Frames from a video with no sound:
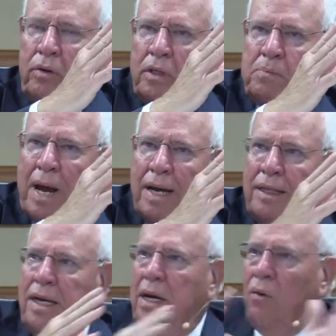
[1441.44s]
it's back
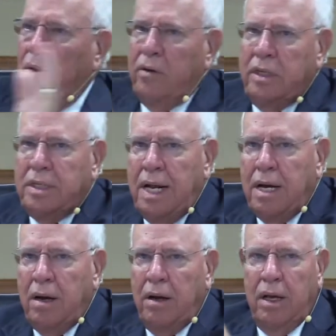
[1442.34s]
then or whether it's
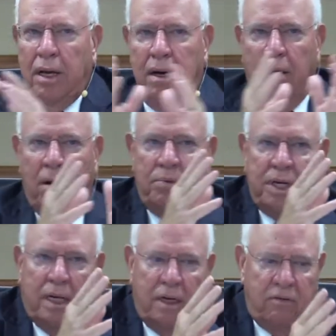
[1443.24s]
now. And our
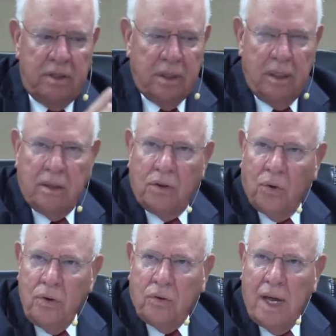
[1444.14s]
objective is to get the
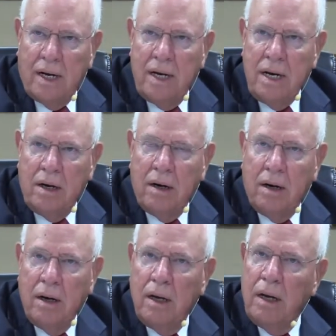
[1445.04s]
truth out of here
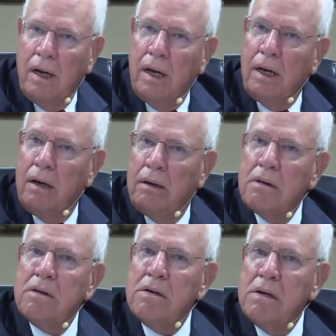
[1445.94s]
in an
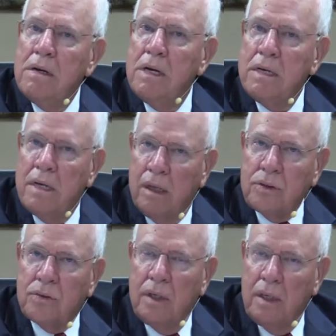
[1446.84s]

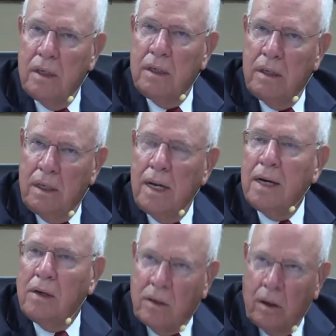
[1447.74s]
industri- in, an, in an
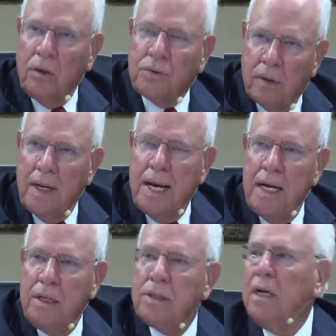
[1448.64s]
agricultural
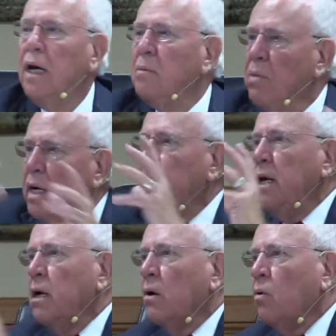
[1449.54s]
age and bring it
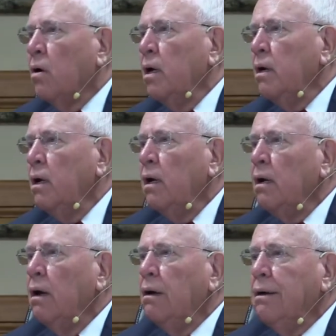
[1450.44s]
here where it,
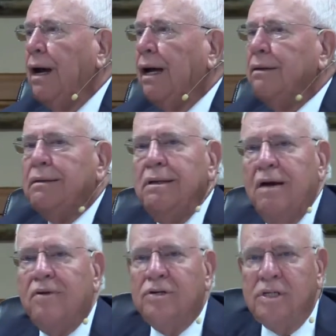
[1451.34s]
a guy that's
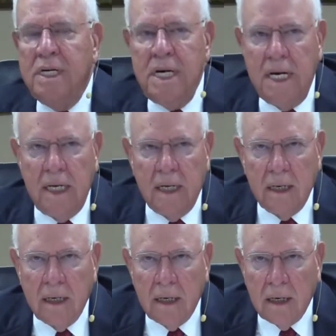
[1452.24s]
never seen
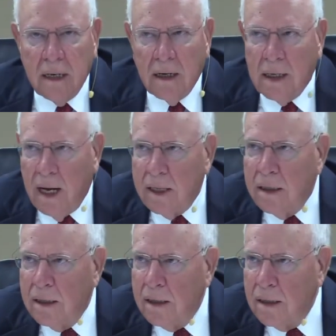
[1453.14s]
a
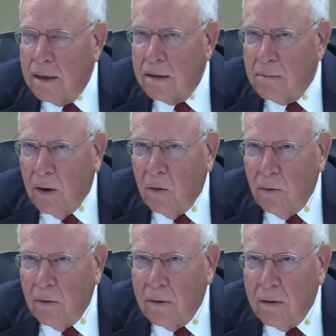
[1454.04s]
cotton boll
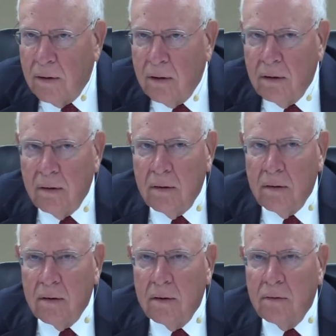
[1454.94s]

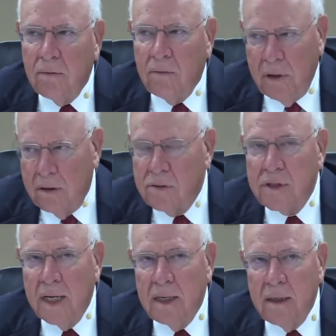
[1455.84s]
would
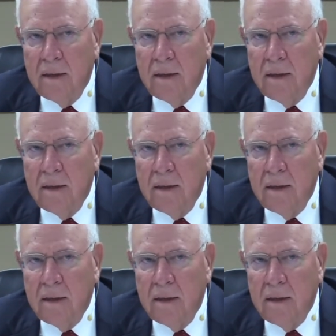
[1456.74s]
understand it.